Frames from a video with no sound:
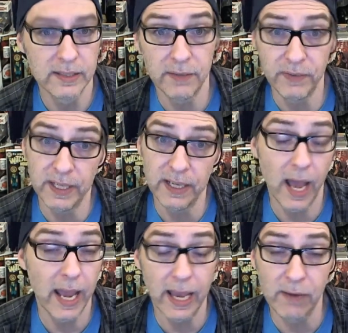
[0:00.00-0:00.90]
Tiffany and
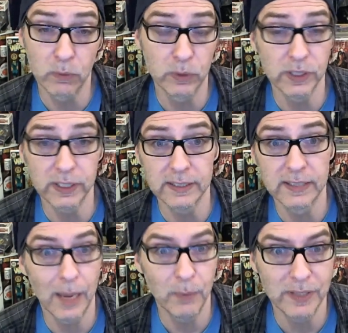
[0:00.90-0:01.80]
I have a really good
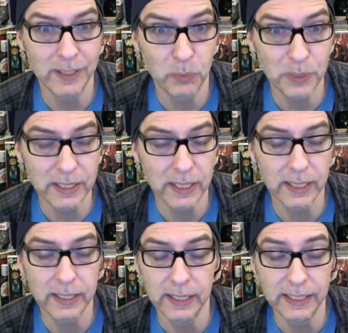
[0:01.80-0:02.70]
time with it
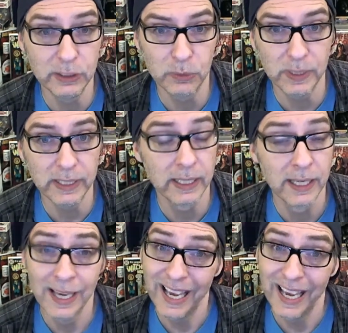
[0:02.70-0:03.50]
each week.